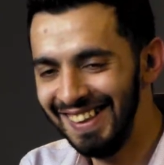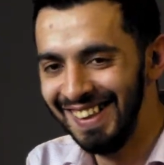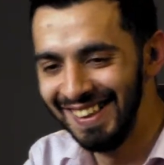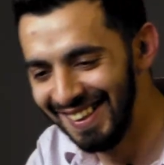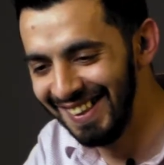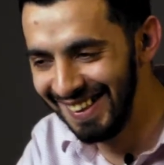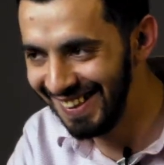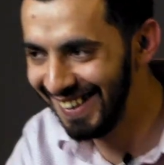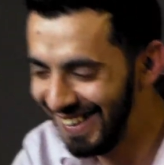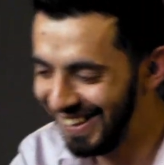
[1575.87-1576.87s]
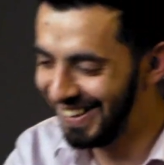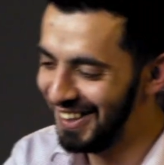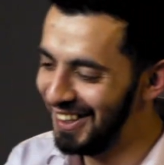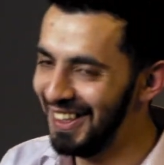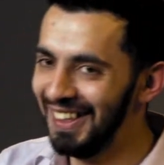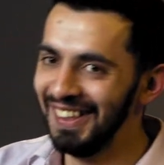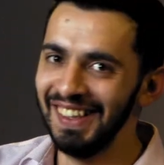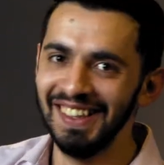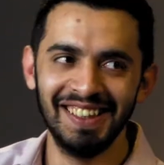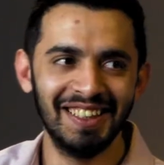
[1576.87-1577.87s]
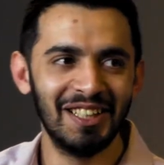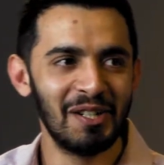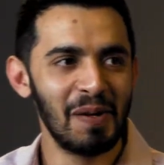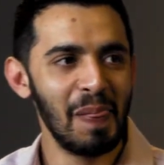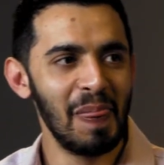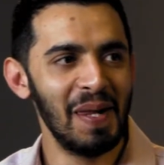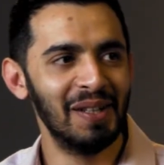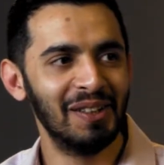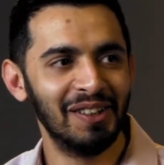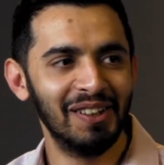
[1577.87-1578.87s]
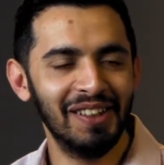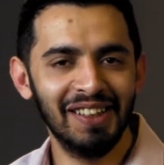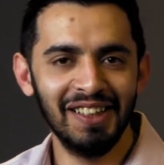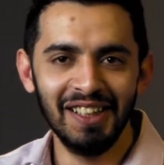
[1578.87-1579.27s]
So glad you're here, Jaideep. So glad you're here.